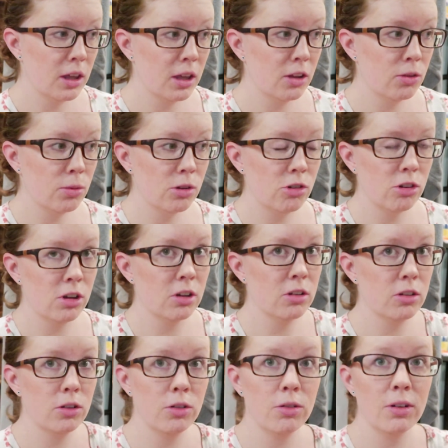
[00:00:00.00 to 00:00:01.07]
kids were
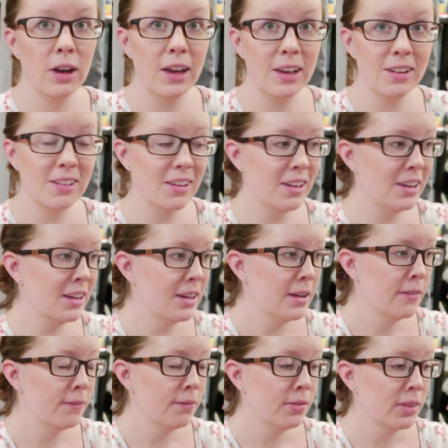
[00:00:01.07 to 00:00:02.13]
just crazy.
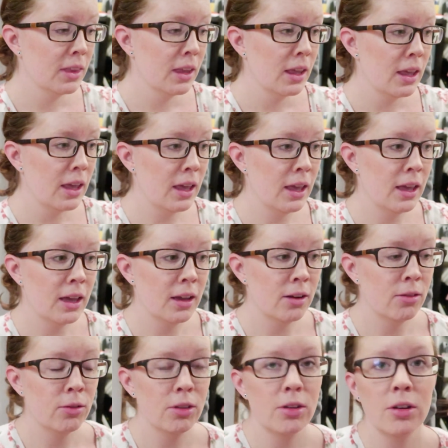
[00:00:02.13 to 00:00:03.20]

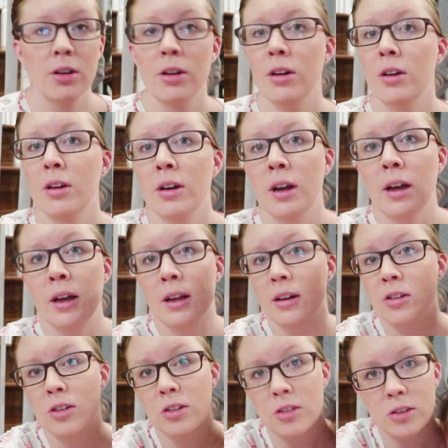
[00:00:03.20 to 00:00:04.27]
And with her
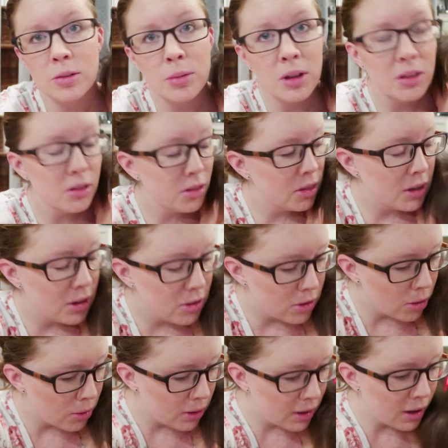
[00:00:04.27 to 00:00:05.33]
and just some other things
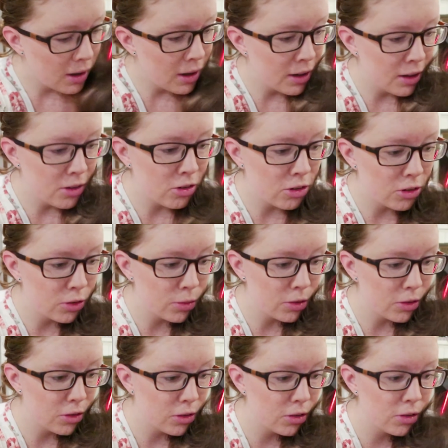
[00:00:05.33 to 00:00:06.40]
going on, it just
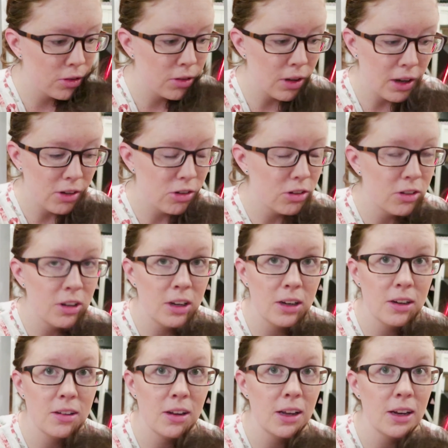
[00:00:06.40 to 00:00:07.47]
was, I just
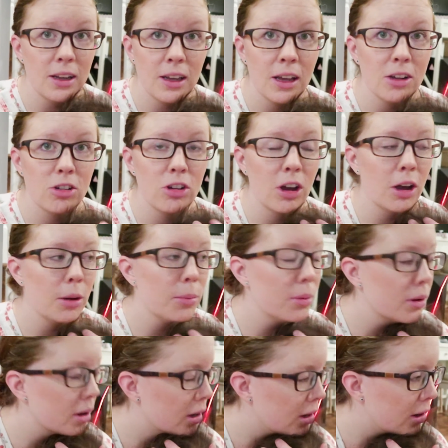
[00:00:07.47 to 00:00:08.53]
needed a day to catch up.
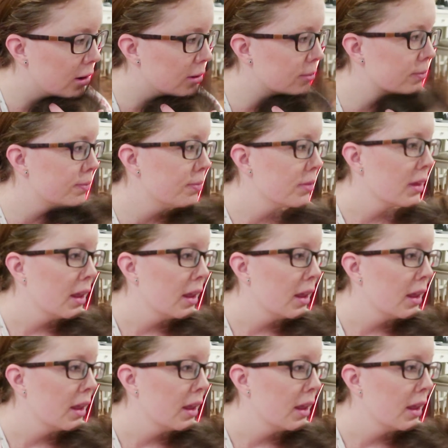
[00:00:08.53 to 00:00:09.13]
Um,